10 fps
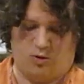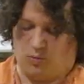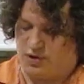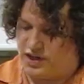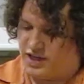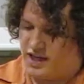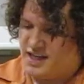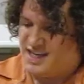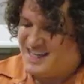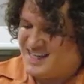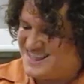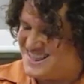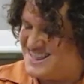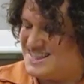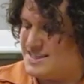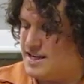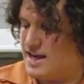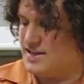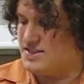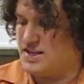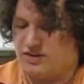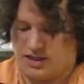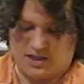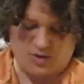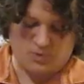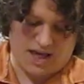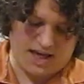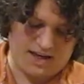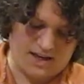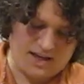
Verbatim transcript: We're going to season it as evenly as we can.